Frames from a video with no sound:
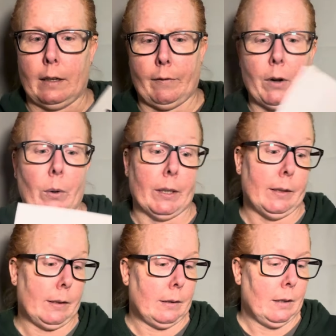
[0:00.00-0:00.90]
I've
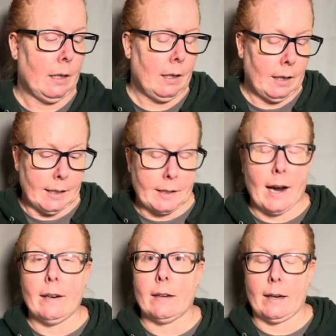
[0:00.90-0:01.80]
noticed it's
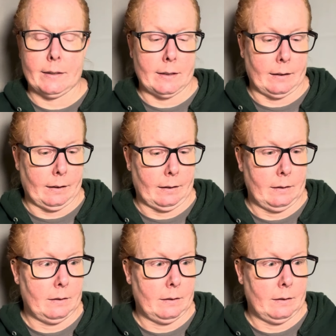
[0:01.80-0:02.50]
kind of nice to